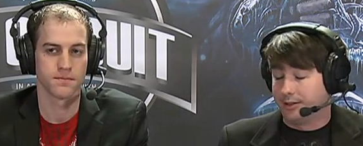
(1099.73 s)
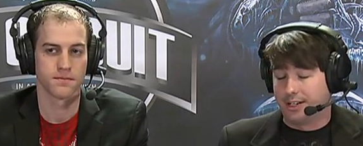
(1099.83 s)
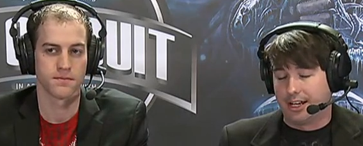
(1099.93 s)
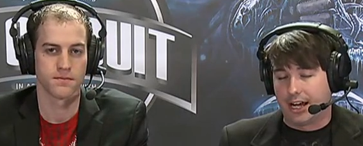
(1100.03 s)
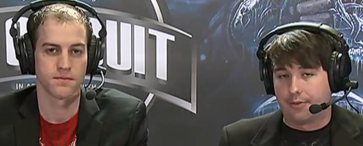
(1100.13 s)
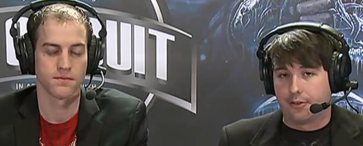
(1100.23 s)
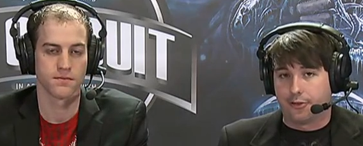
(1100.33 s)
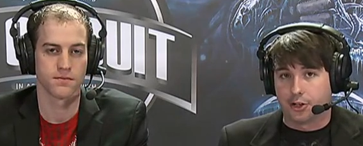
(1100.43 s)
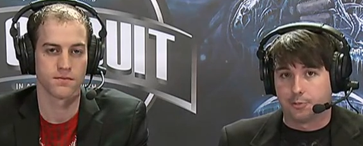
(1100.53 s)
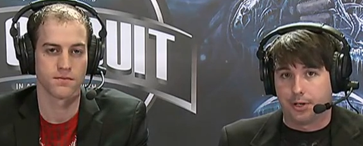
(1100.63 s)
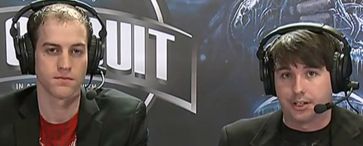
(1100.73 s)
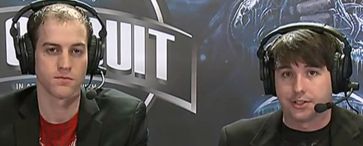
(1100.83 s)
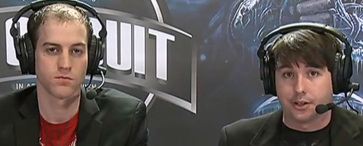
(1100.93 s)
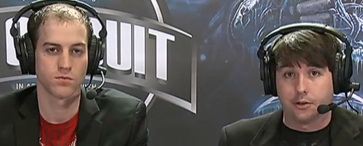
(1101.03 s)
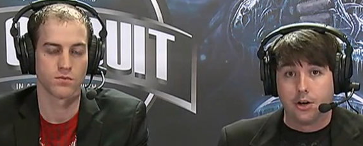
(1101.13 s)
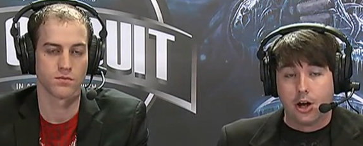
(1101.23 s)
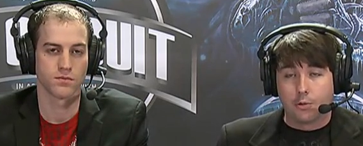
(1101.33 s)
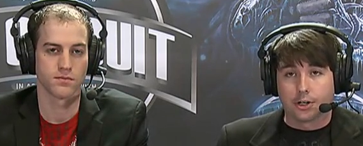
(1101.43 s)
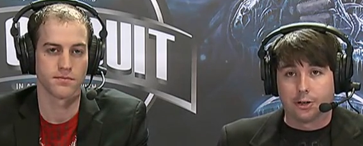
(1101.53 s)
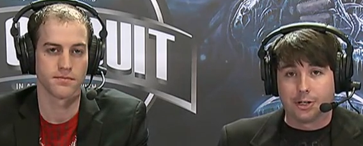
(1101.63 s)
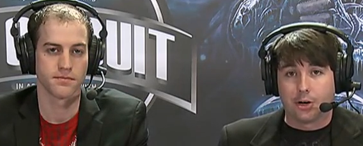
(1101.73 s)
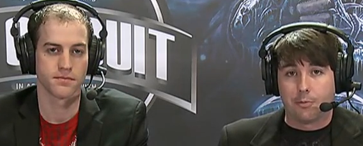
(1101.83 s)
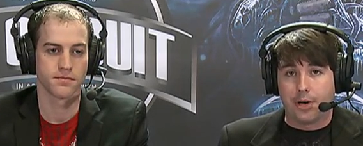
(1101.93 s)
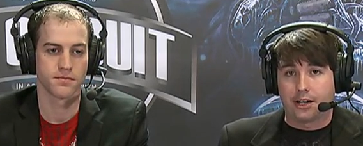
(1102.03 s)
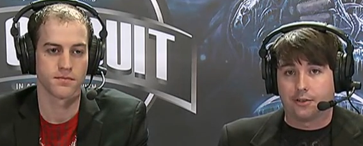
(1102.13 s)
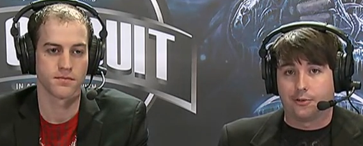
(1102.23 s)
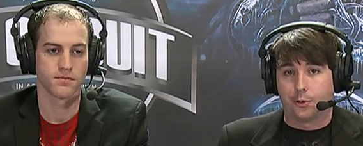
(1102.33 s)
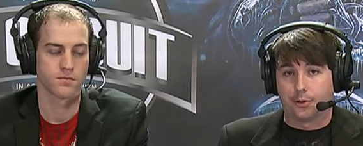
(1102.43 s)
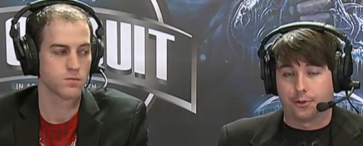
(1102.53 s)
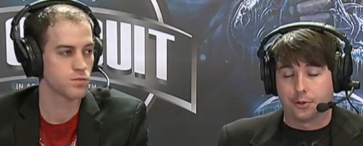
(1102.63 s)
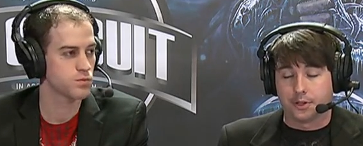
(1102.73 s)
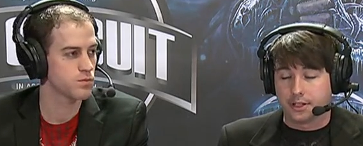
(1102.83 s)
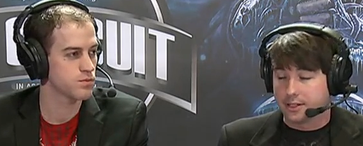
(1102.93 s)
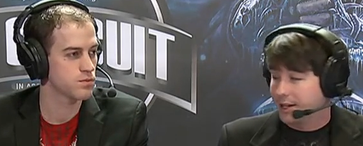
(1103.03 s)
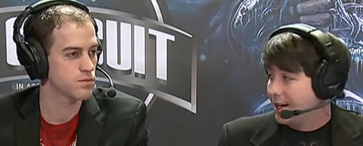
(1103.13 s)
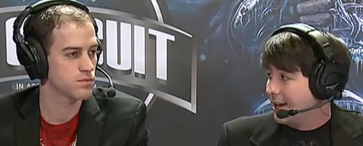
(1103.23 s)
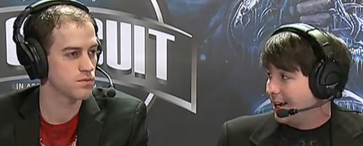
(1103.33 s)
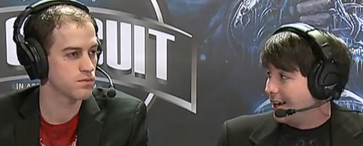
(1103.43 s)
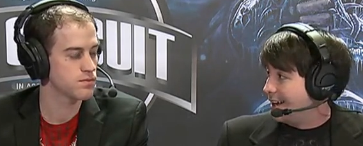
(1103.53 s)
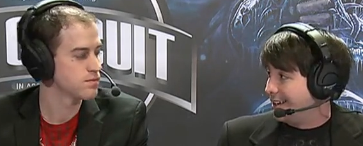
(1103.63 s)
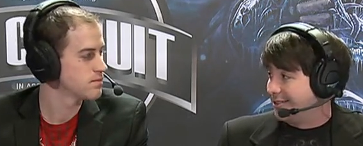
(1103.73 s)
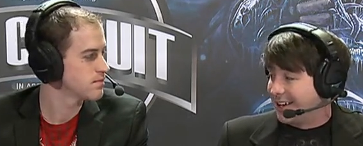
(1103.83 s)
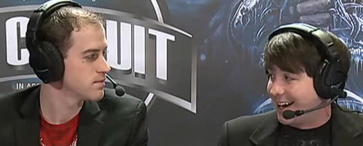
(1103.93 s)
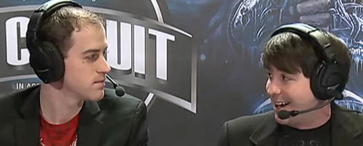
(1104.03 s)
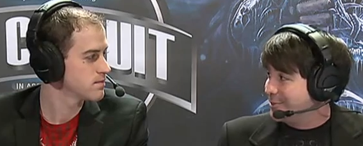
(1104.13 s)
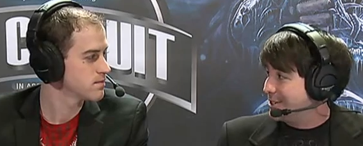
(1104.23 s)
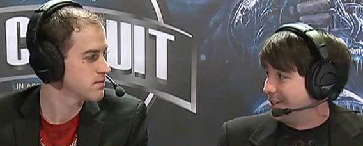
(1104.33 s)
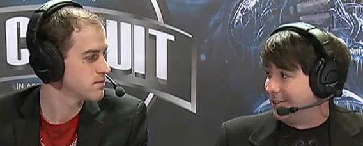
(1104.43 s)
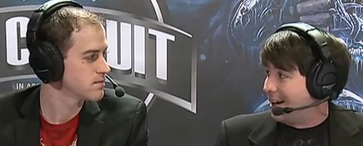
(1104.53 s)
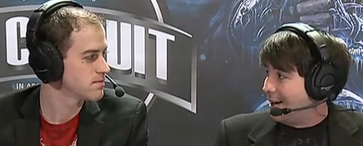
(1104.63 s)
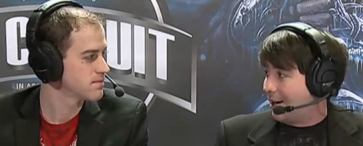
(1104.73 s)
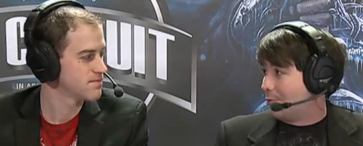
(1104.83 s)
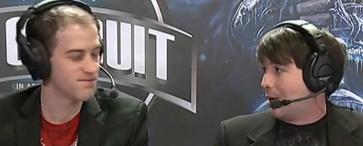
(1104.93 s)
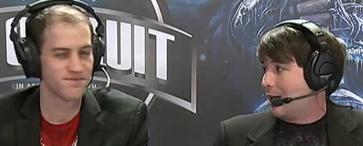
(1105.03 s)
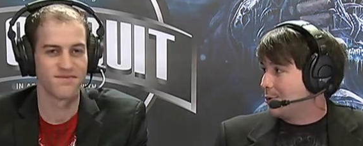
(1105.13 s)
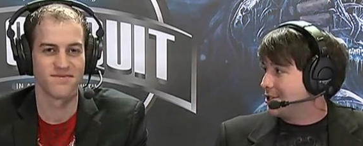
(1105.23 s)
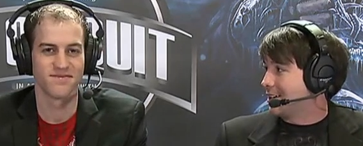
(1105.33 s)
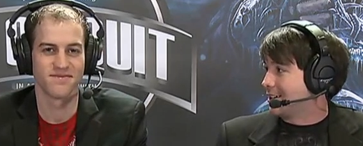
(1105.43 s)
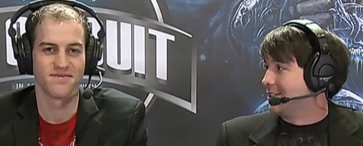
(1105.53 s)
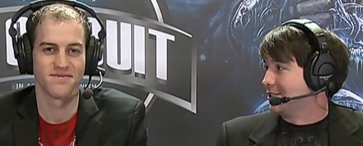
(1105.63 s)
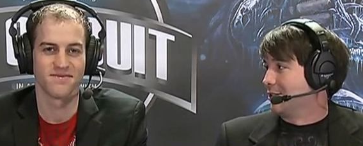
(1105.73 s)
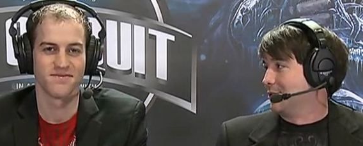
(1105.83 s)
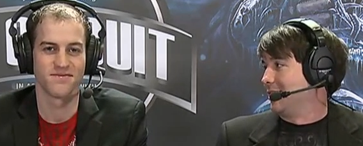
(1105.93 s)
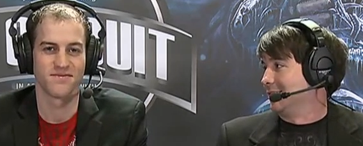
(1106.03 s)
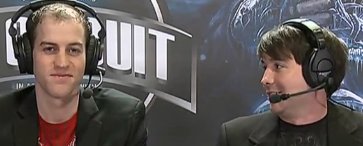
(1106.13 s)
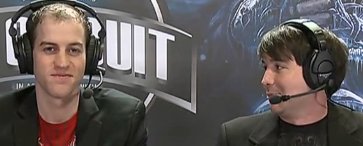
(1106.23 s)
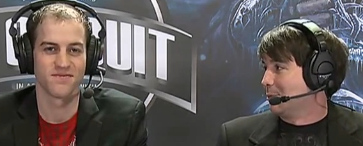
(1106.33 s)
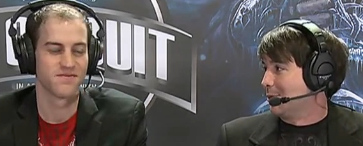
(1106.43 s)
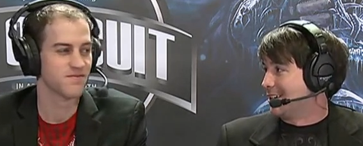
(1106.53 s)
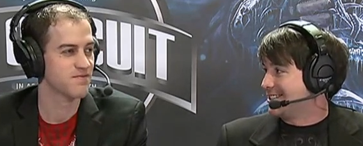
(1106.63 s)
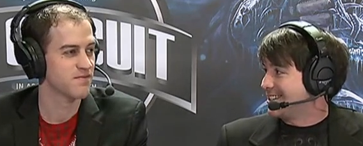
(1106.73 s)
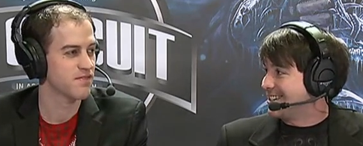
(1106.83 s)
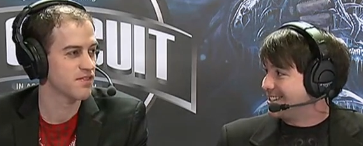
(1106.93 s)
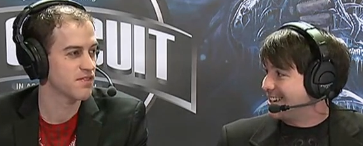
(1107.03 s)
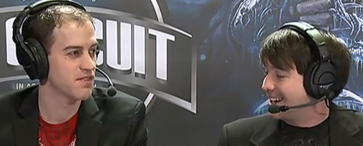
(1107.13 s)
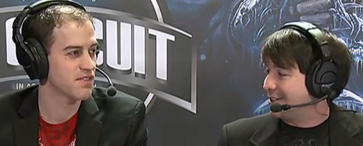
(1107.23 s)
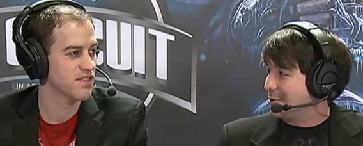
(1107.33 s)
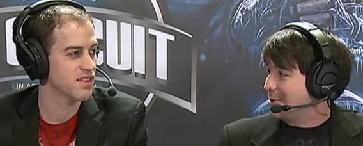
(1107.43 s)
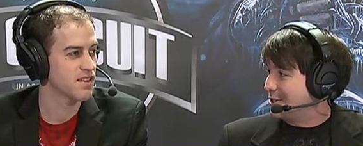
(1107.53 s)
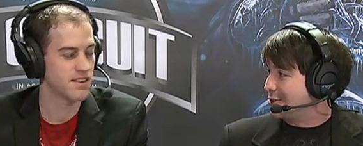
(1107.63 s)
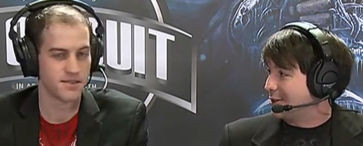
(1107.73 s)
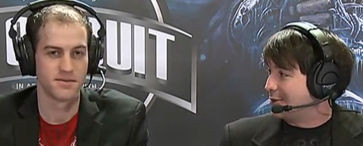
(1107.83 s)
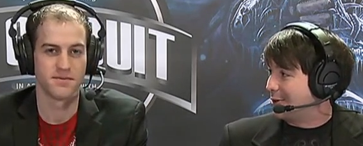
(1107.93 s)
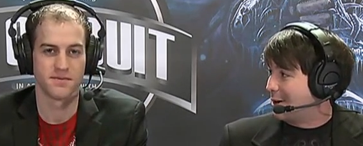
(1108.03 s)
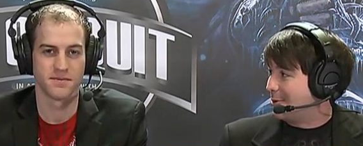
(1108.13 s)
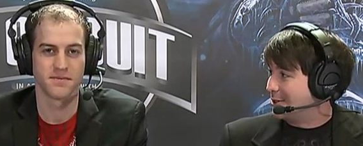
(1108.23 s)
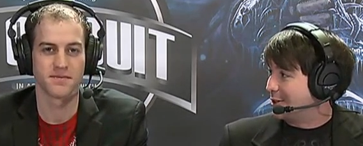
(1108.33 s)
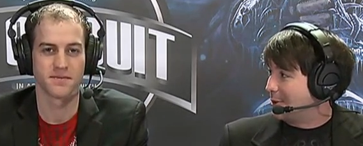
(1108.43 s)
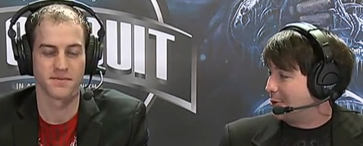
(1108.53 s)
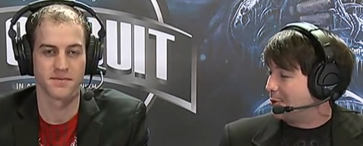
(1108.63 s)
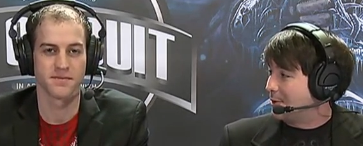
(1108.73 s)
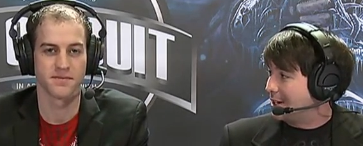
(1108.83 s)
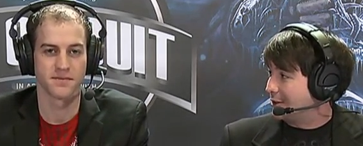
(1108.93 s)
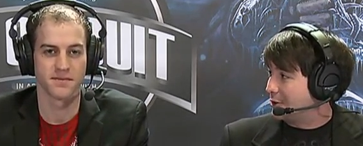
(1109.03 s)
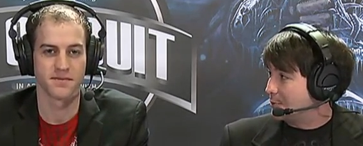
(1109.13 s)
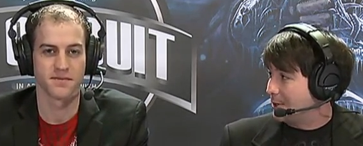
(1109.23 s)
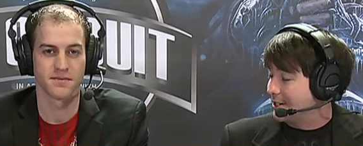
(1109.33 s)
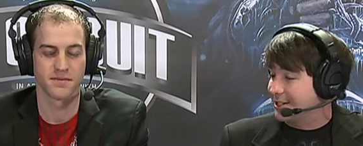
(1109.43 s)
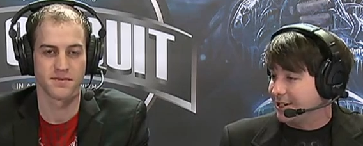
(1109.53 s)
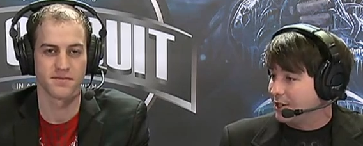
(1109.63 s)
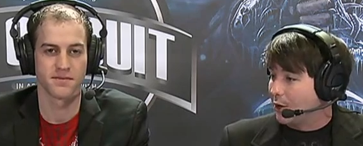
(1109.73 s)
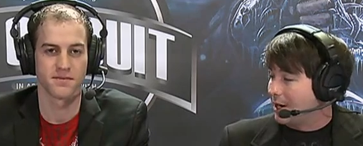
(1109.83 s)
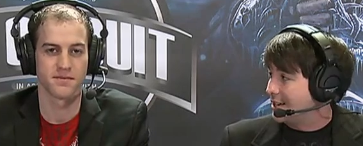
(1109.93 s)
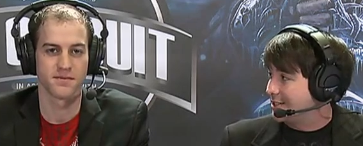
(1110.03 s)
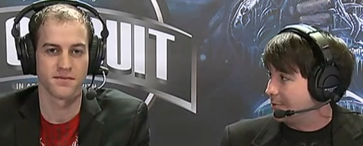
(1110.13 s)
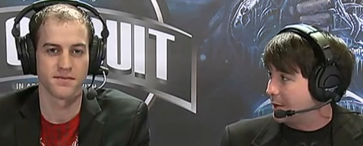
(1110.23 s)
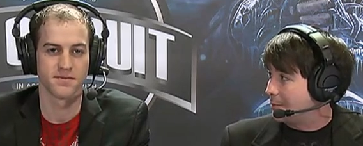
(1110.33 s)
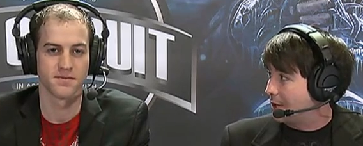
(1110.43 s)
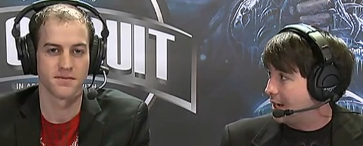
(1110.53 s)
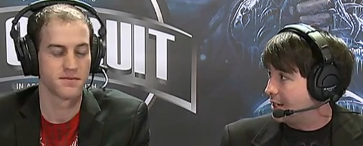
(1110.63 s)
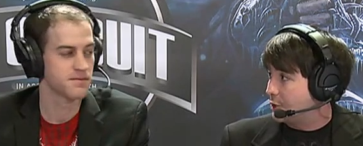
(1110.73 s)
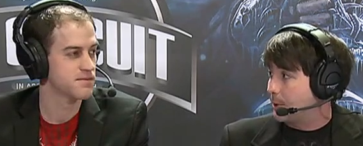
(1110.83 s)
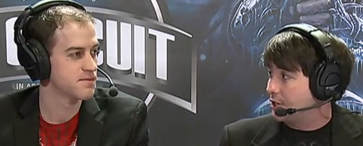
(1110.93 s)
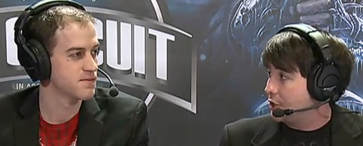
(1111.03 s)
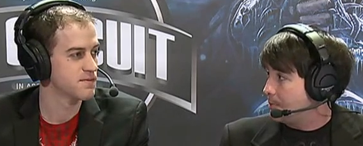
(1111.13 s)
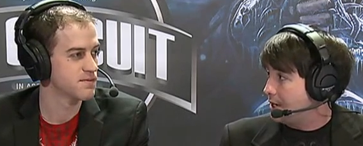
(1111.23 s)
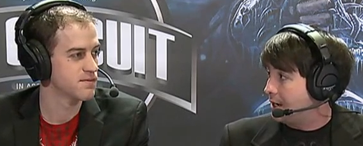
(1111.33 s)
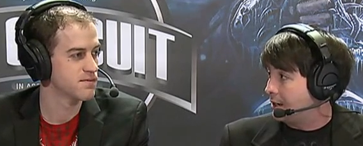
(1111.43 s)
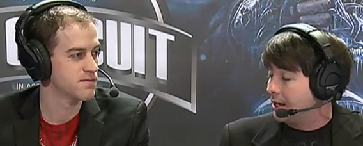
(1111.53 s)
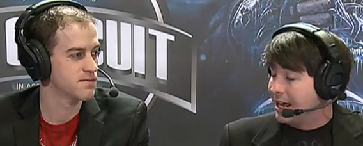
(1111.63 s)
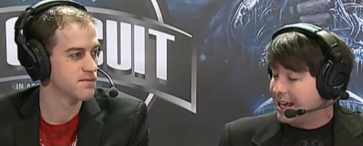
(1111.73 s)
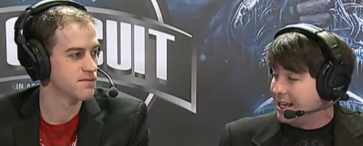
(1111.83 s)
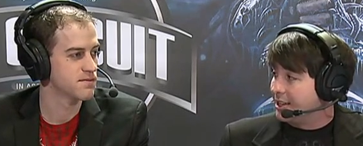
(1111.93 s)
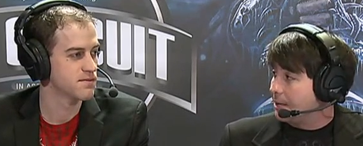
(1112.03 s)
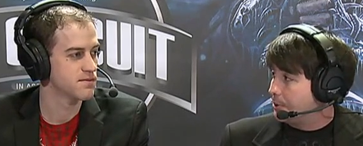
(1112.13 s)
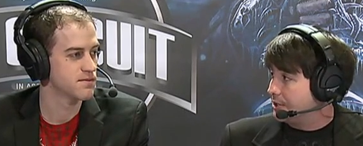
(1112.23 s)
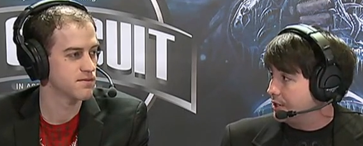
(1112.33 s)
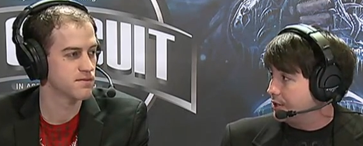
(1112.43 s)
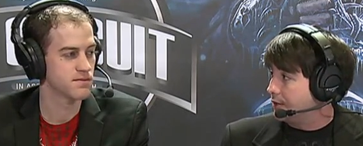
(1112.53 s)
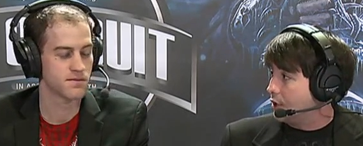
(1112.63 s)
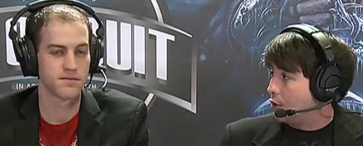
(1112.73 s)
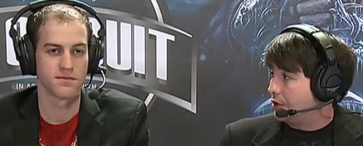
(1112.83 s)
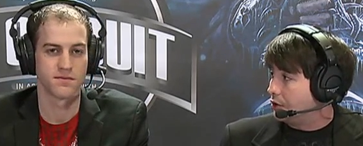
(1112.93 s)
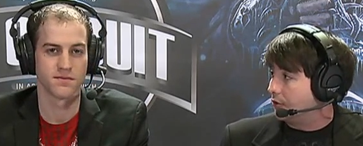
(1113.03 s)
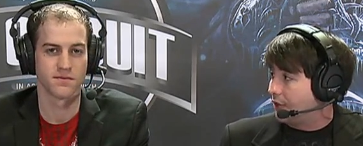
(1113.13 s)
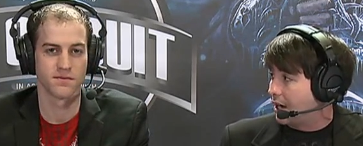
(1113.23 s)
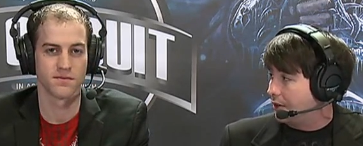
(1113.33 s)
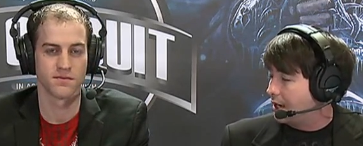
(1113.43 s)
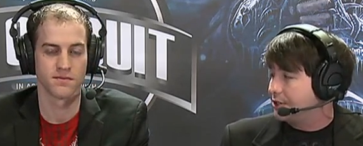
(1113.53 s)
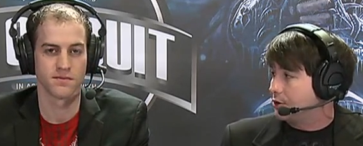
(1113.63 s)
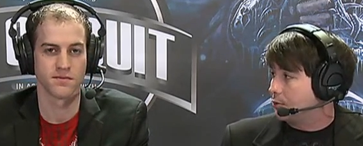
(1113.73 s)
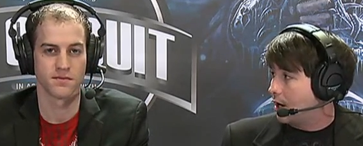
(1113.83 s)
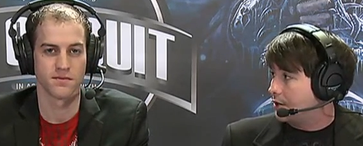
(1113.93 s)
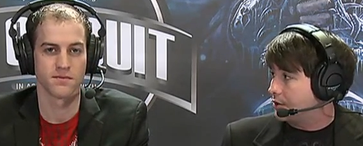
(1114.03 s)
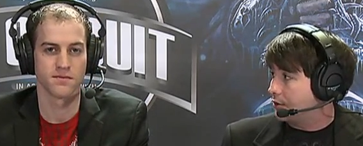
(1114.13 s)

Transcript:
Speaker 1: did have the first pick. So we're going to be going back and forth through this. And I'm still, I, I, I wish I could just go talk to number one and see exactly what his train of thought was going through making those picks. You know he has something planned, especially being in that position of knowing you can finalize your roster